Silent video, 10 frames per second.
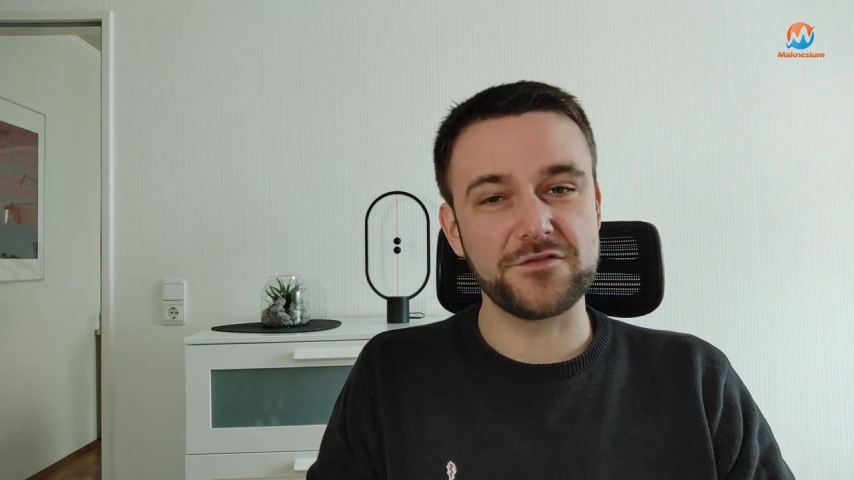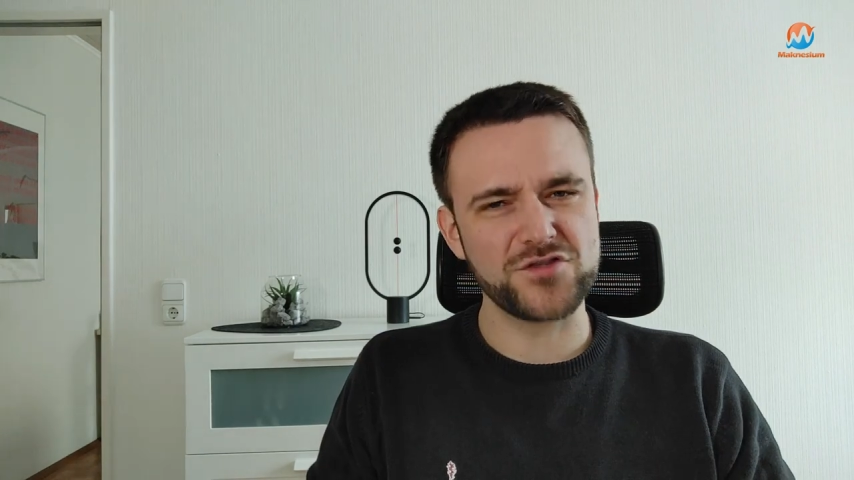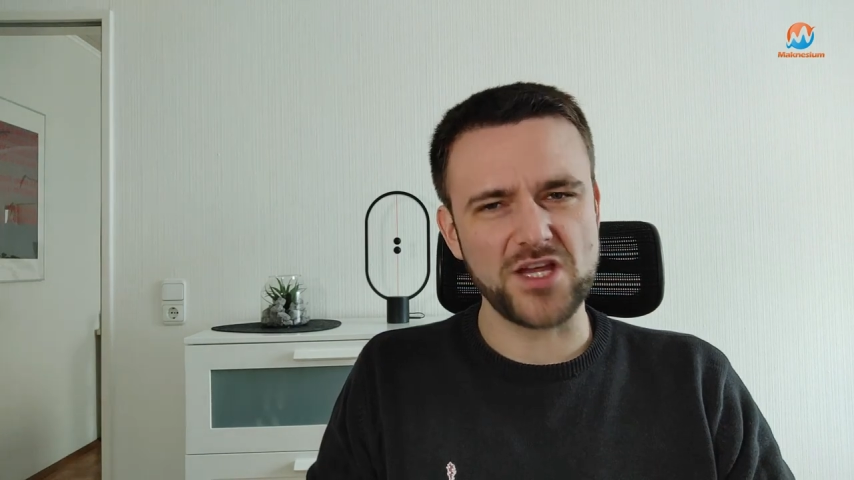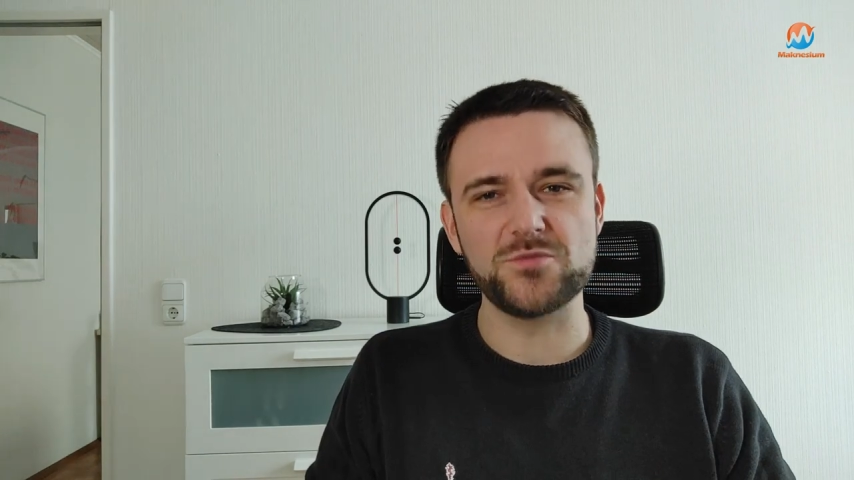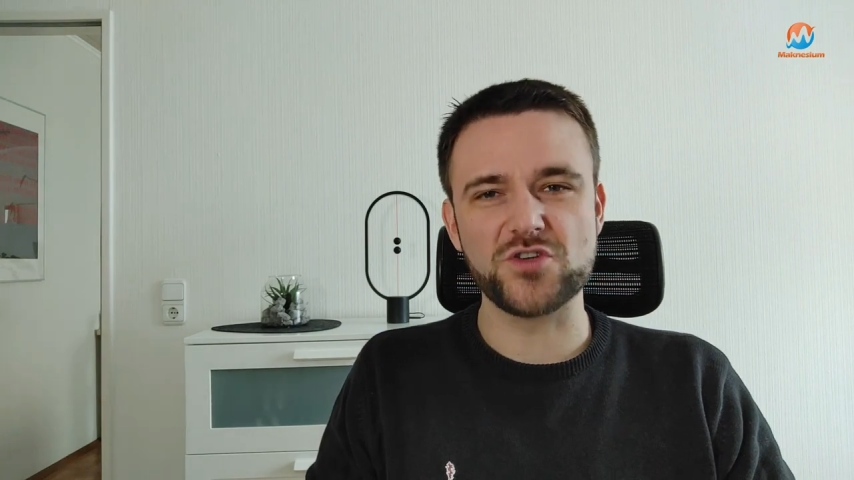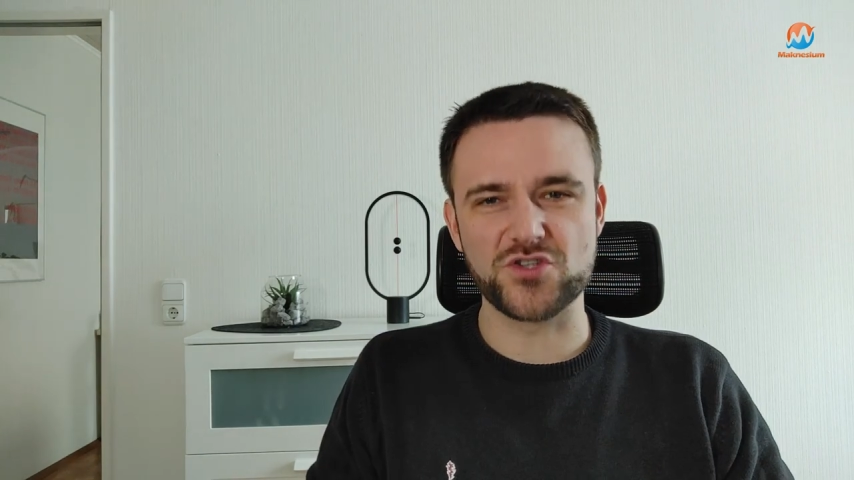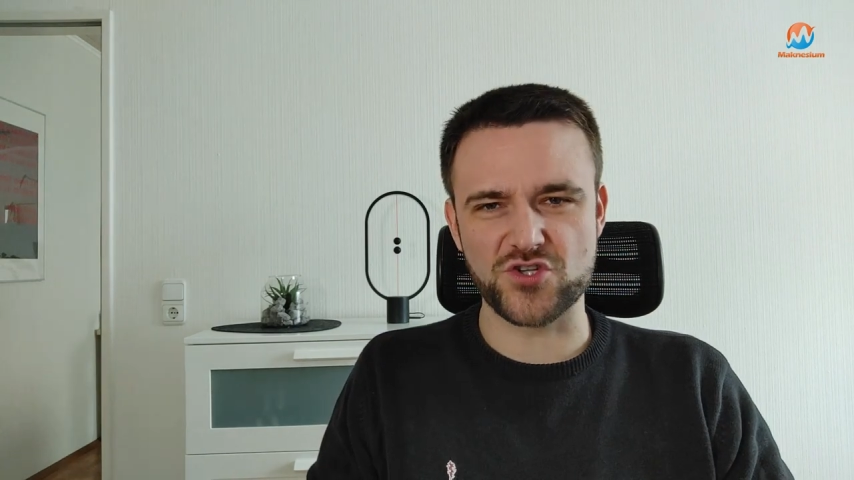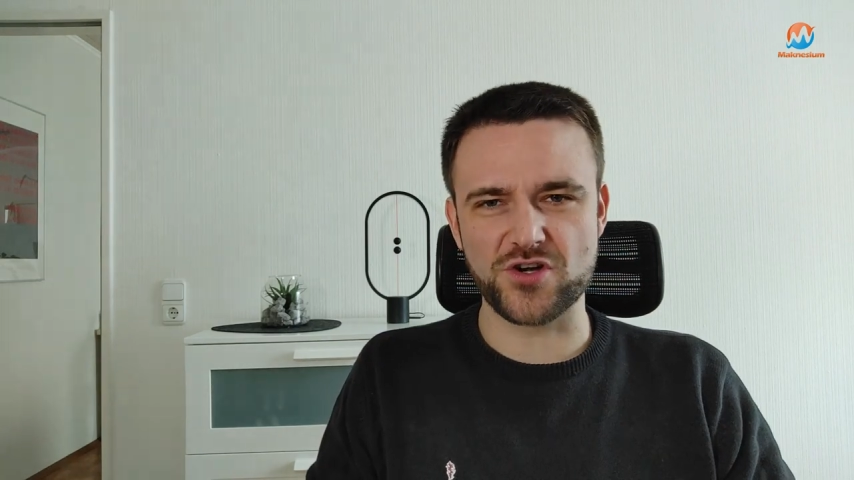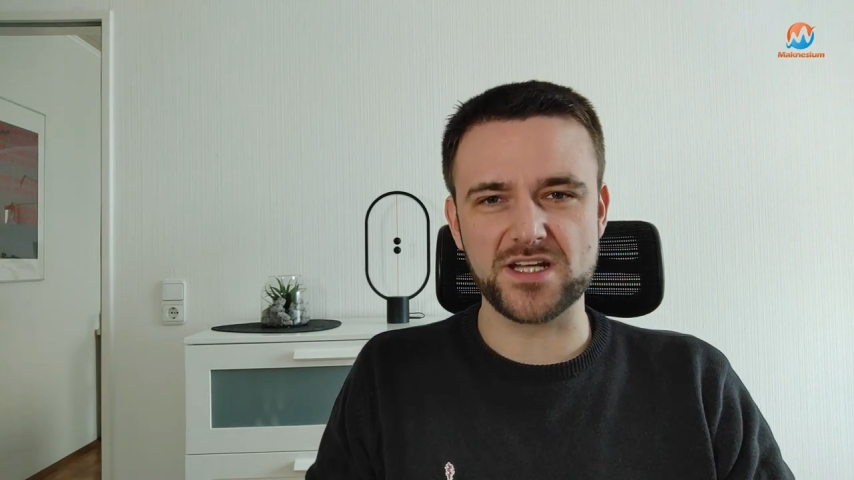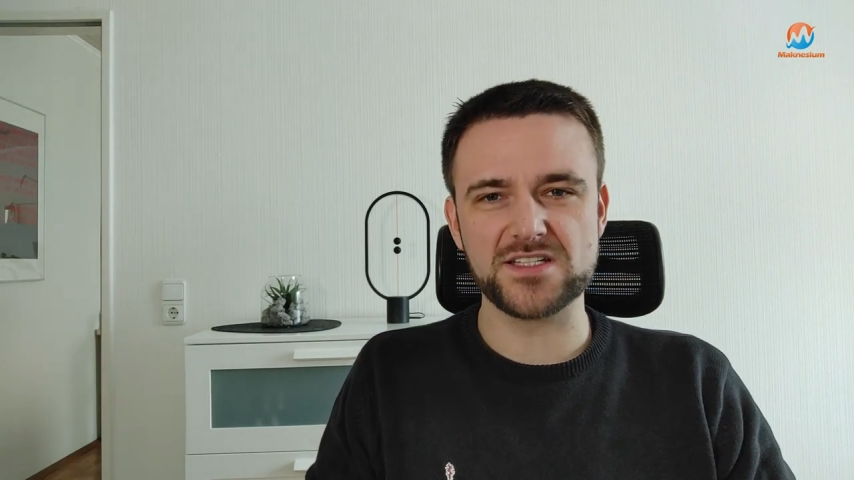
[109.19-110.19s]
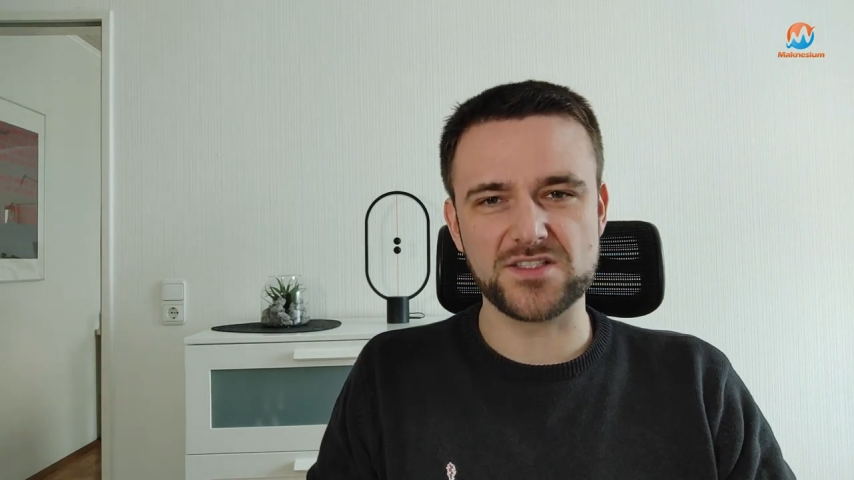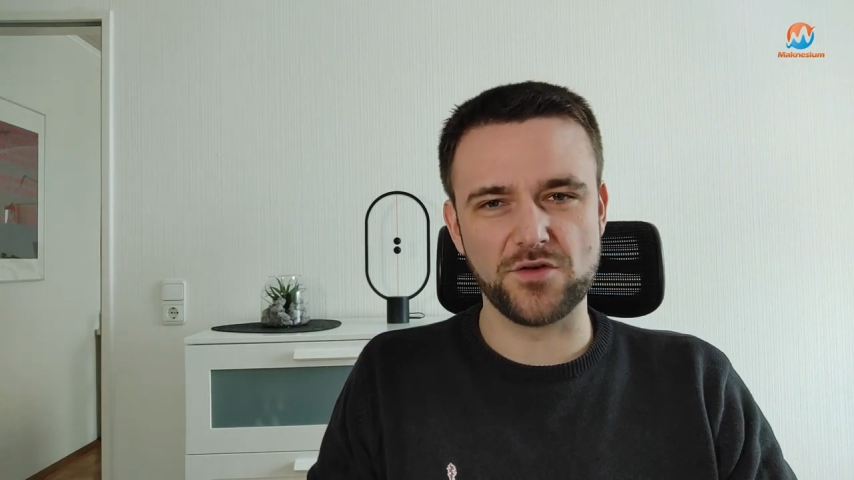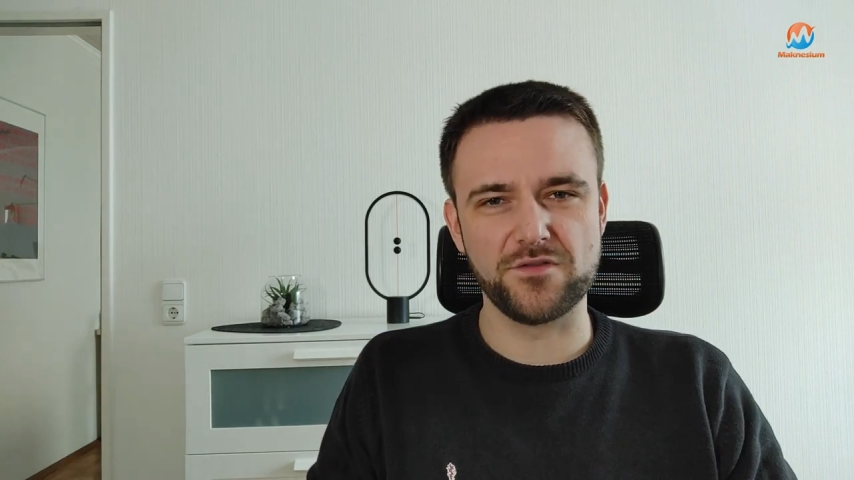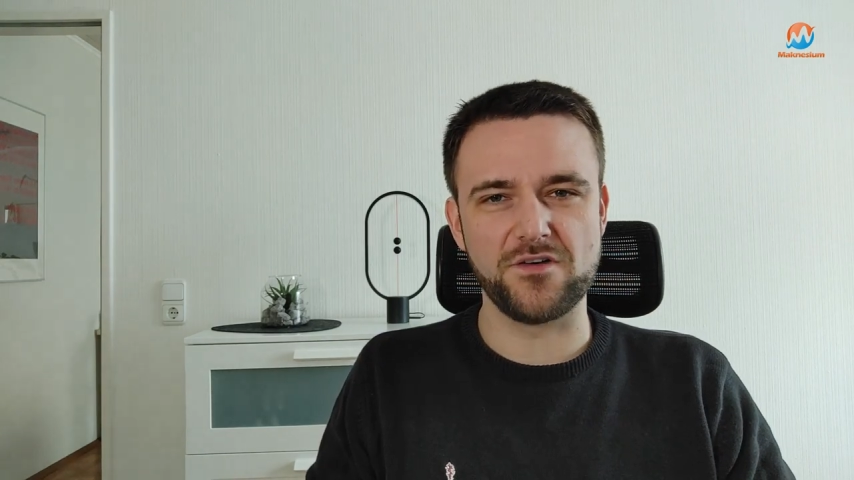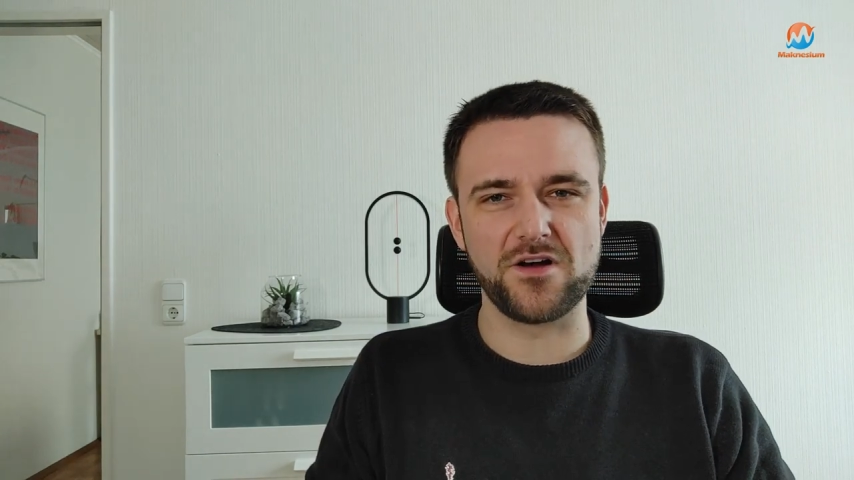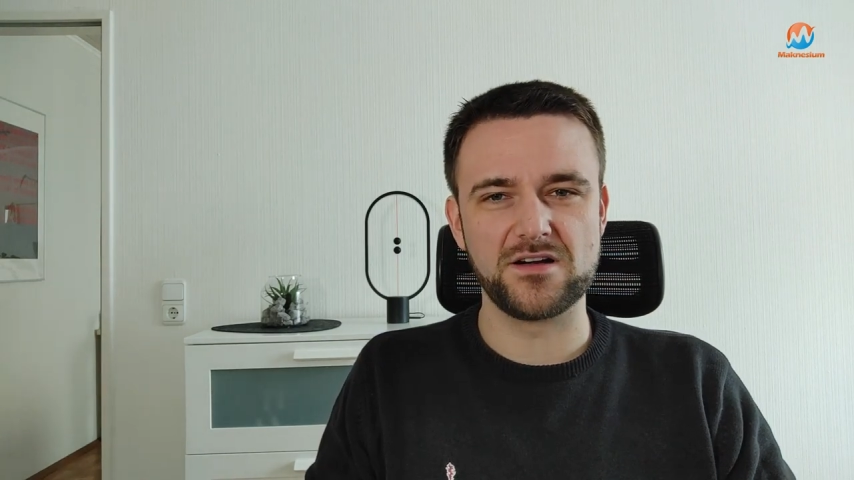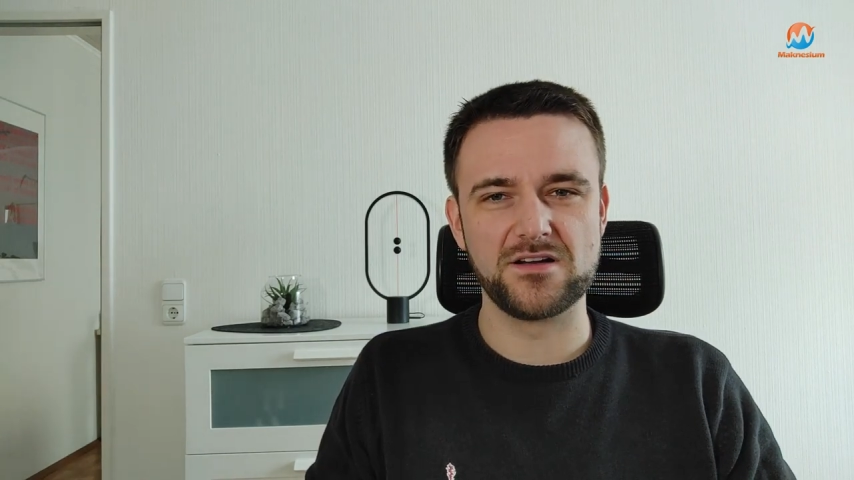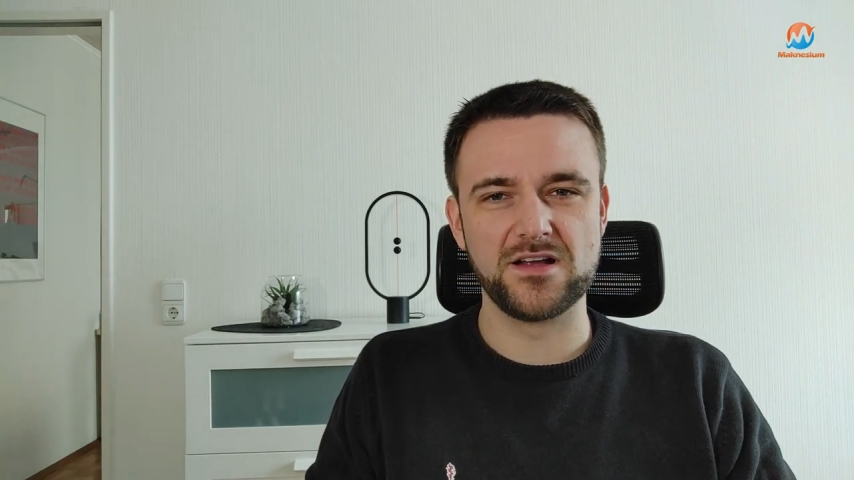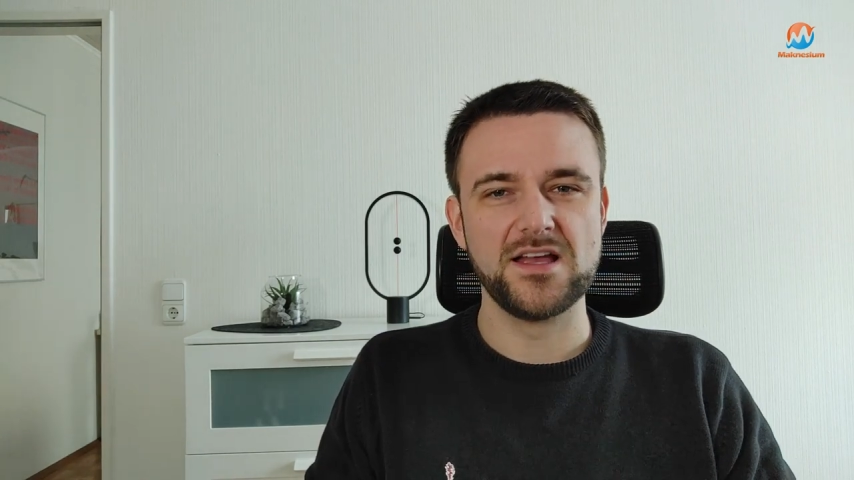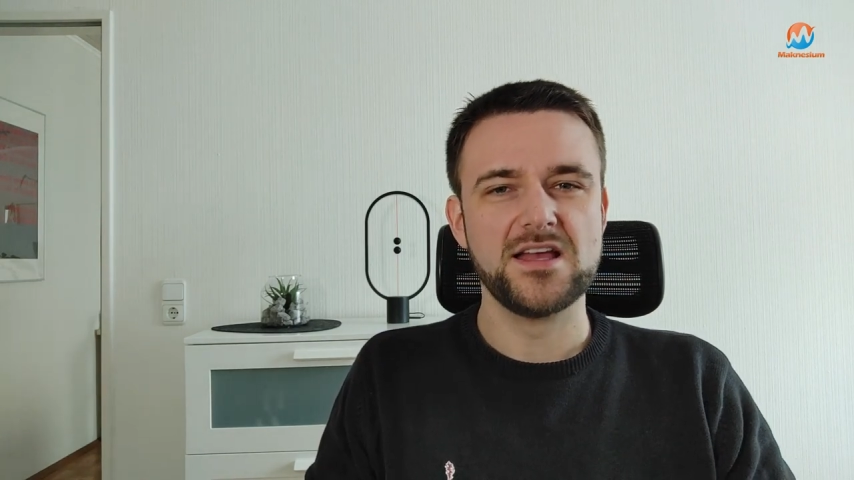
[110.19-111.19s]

have shaped your journey so far.